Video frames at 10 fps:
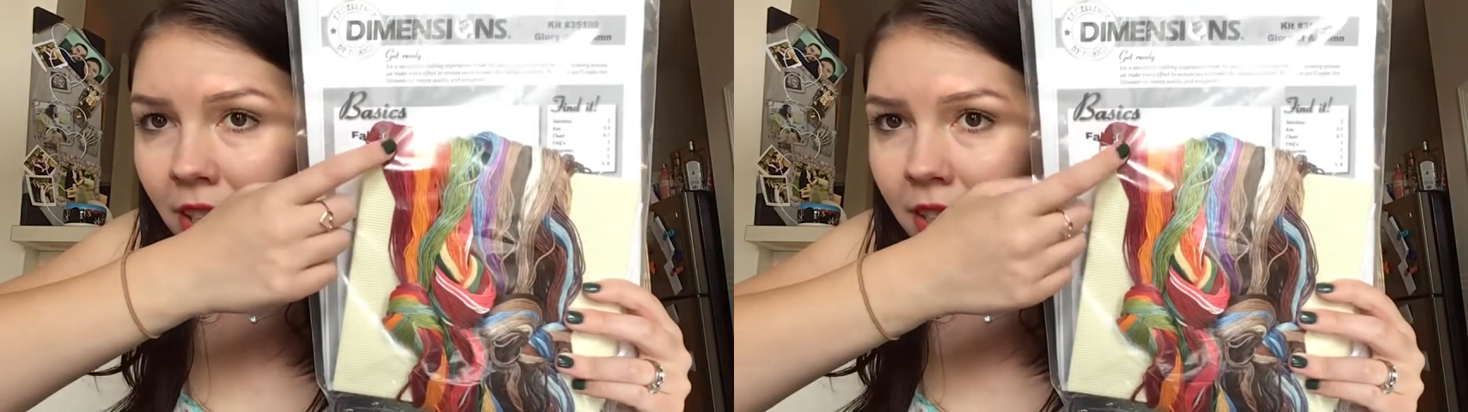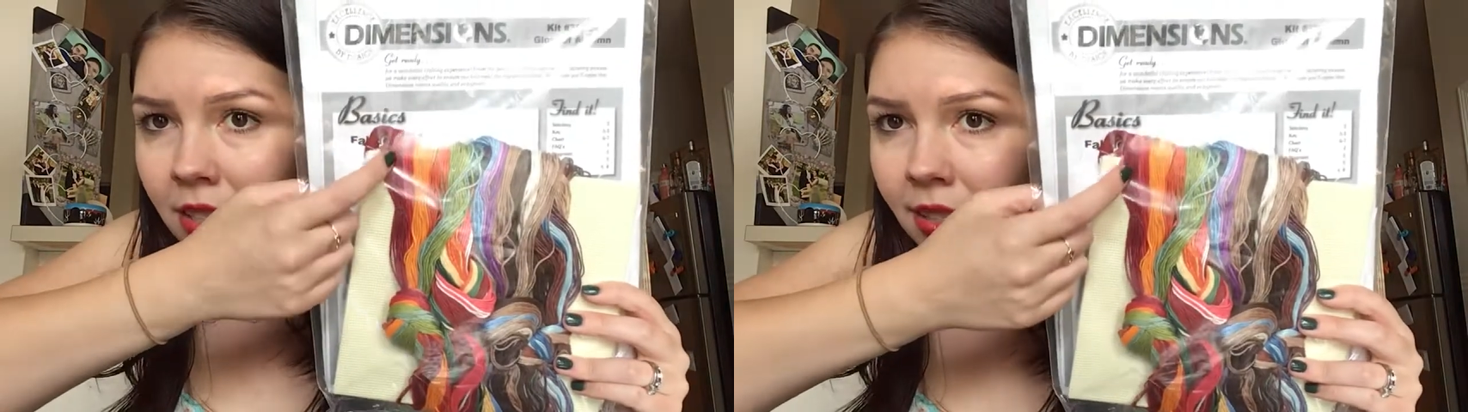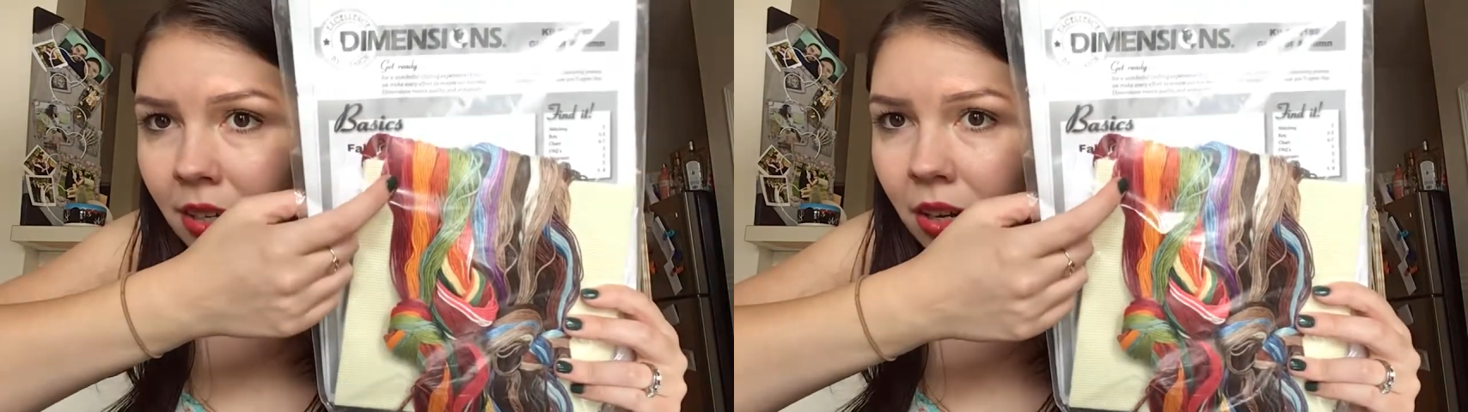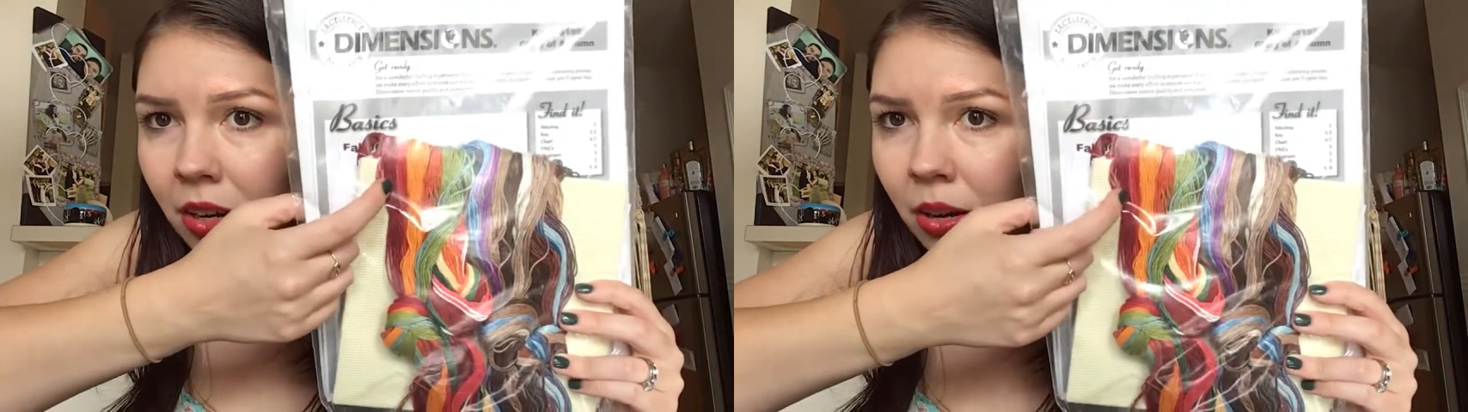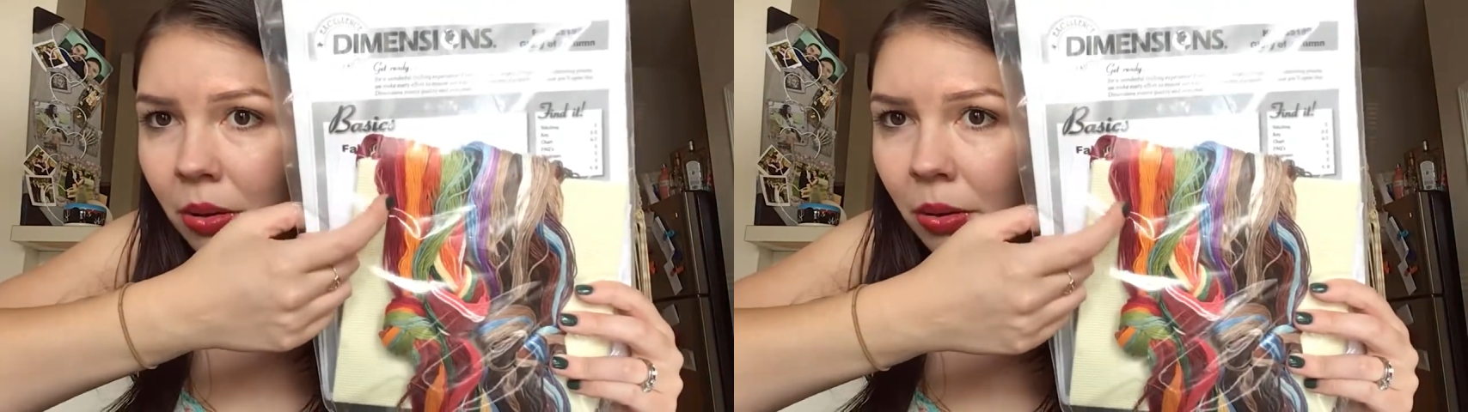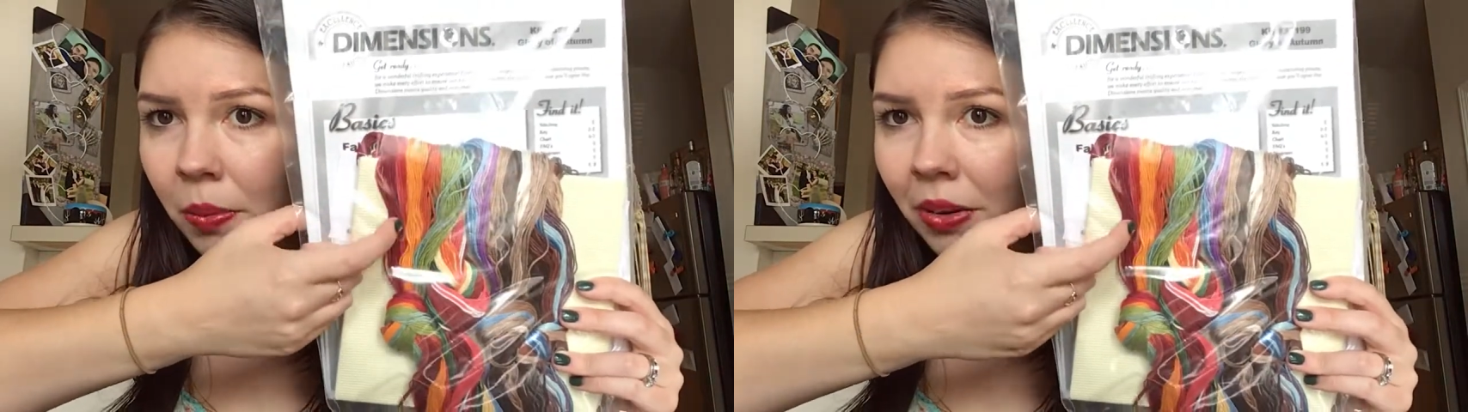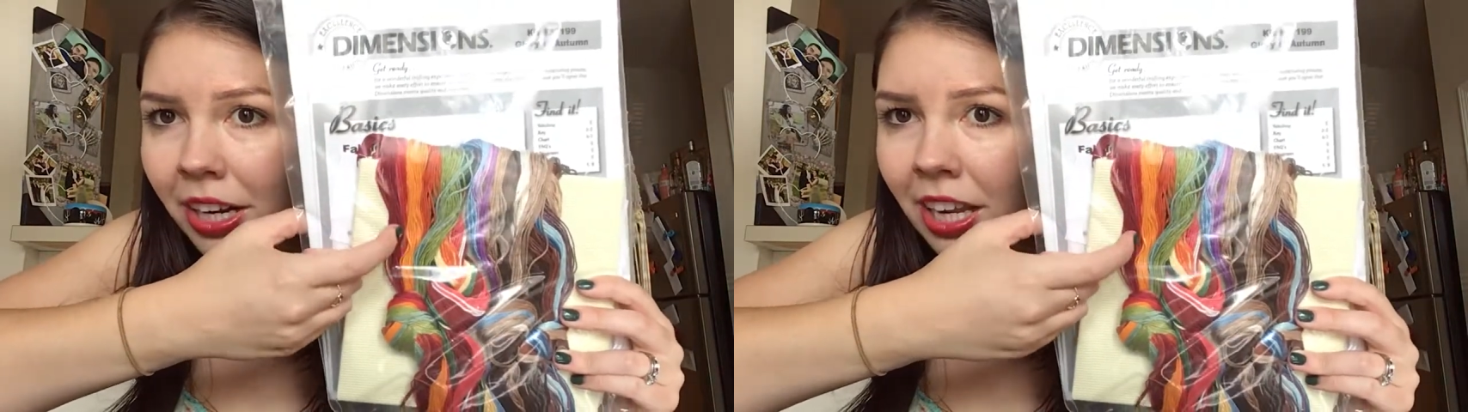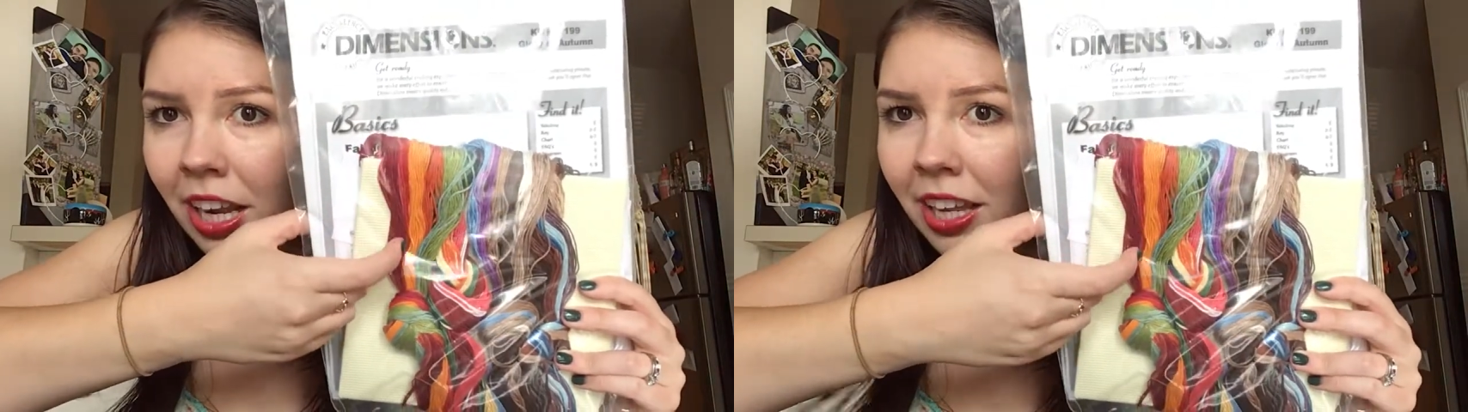that's so
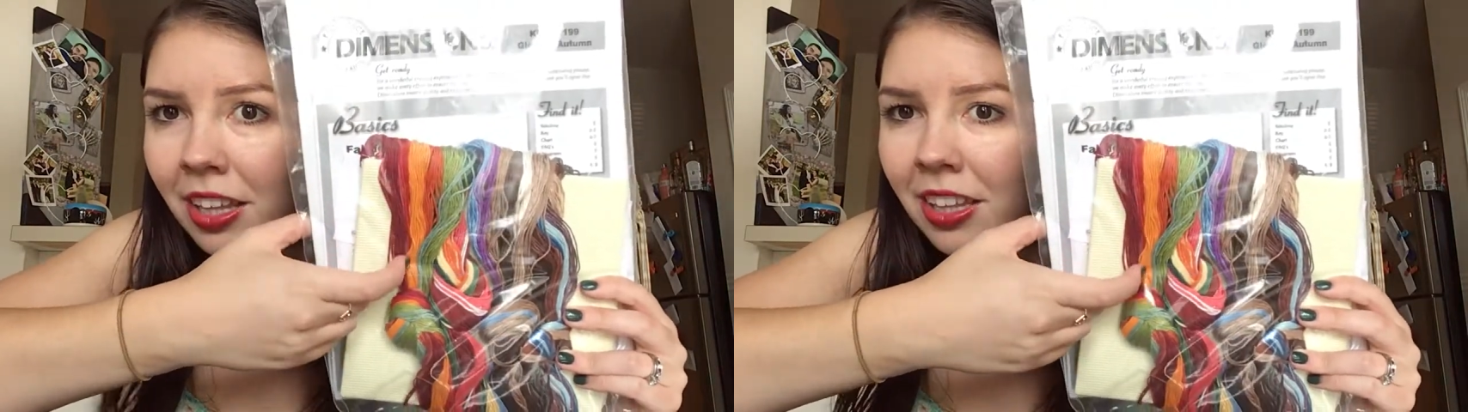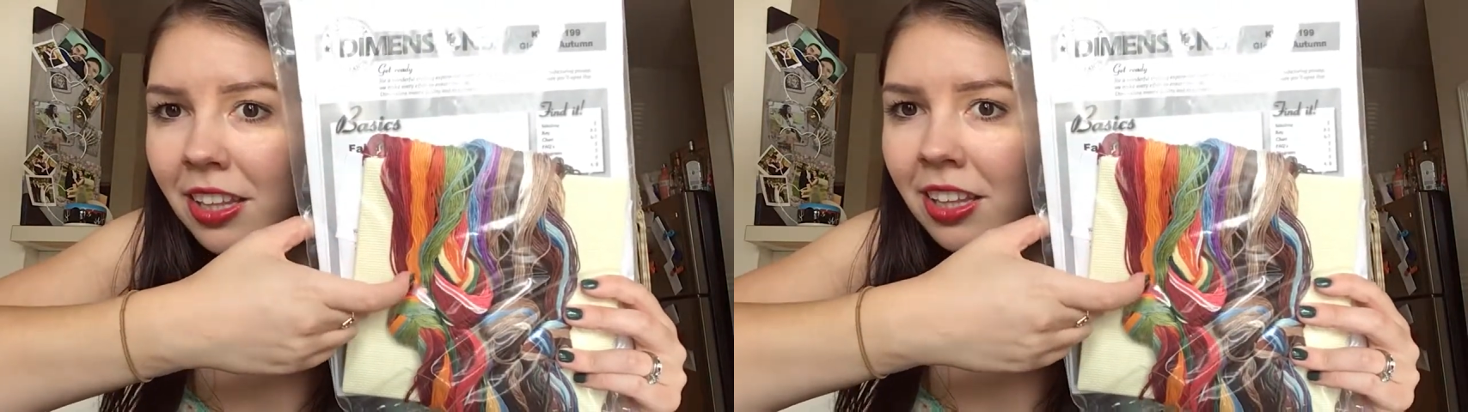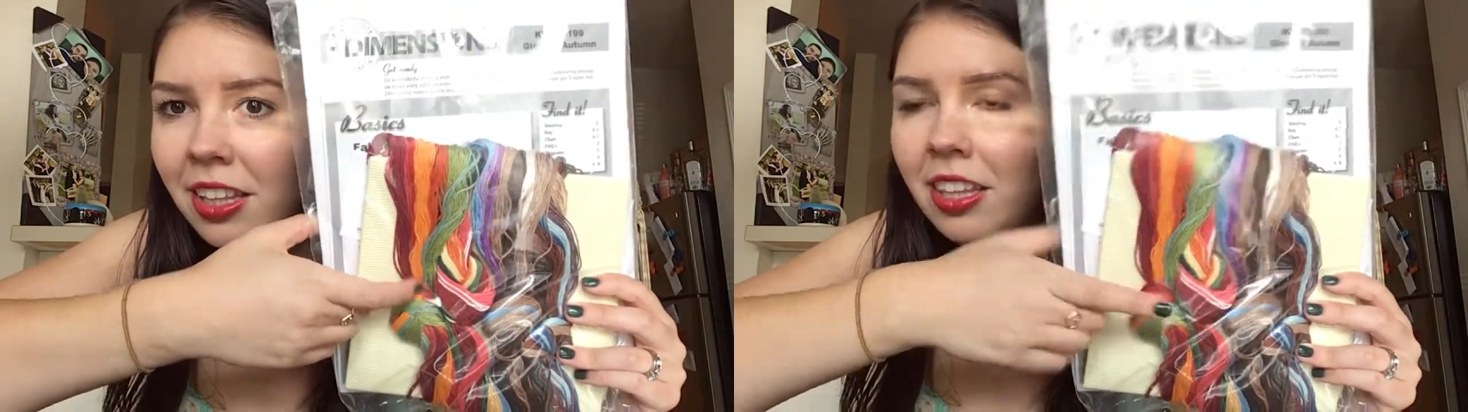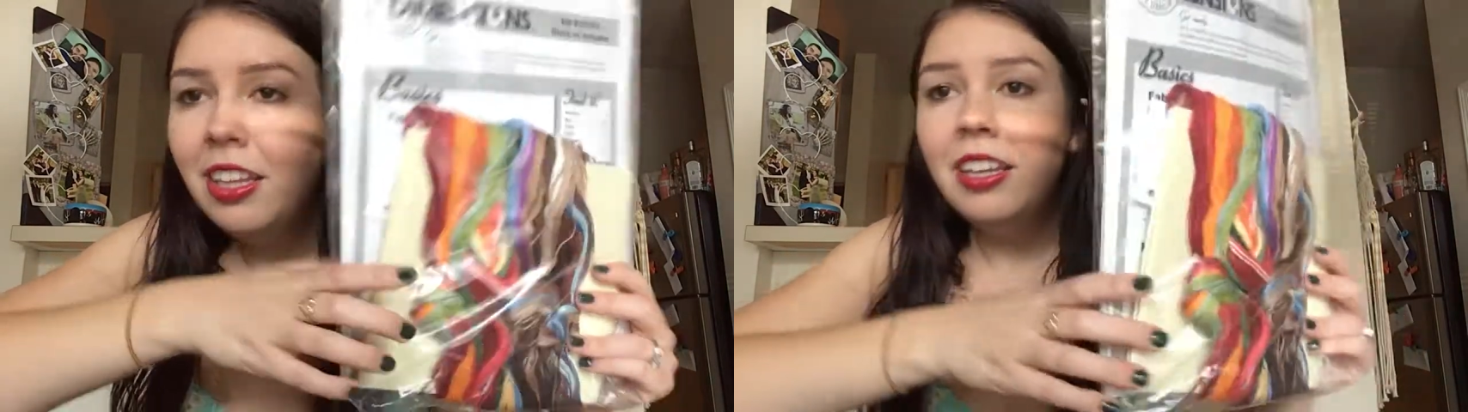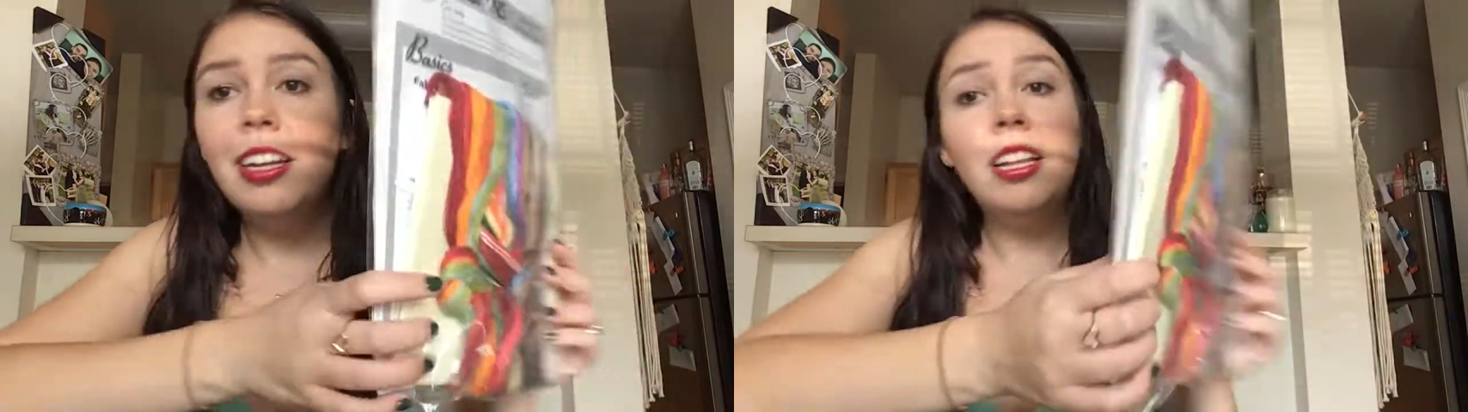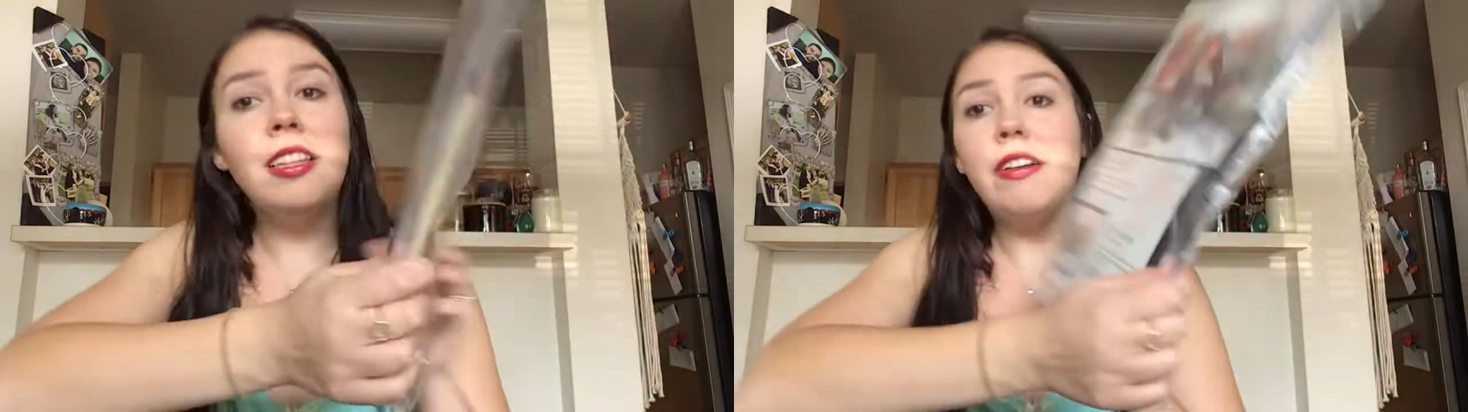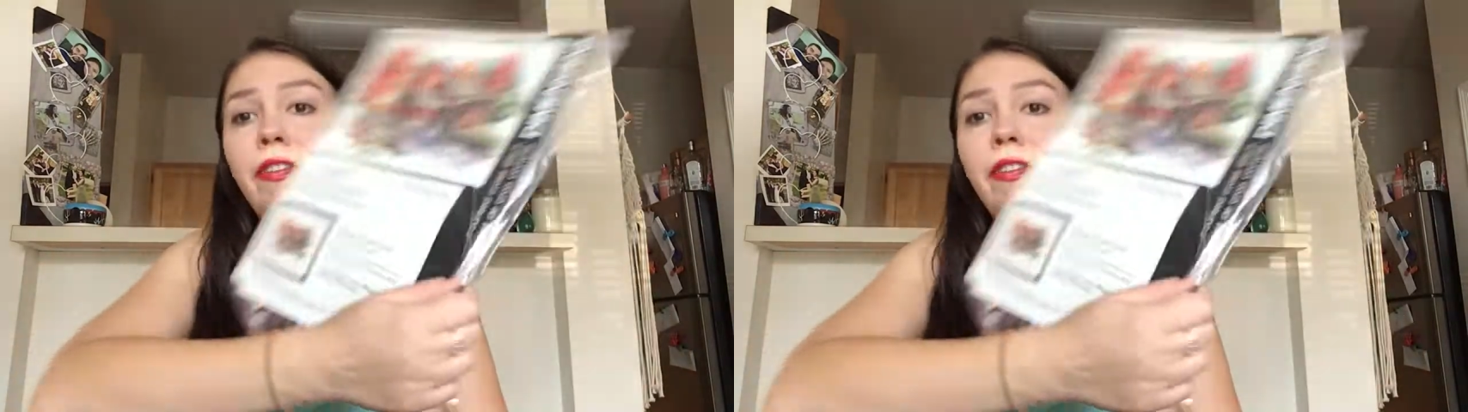pretty. I love